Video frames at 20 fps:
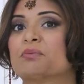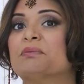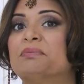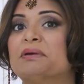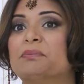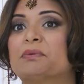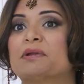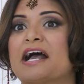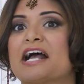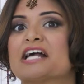And when
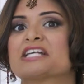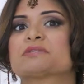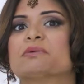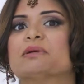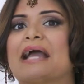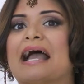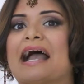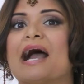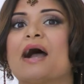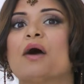people asked
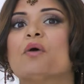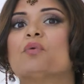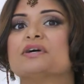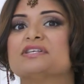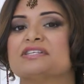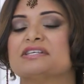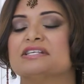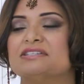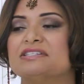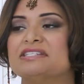me, how
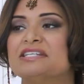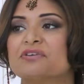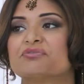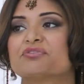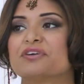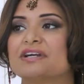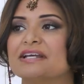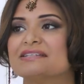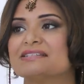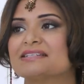was it
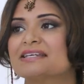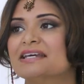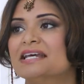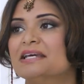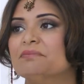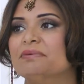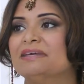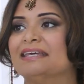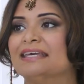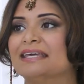different
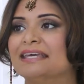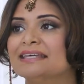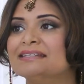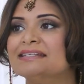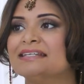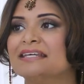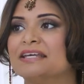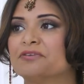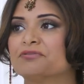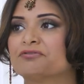being
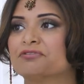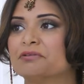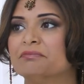Indian,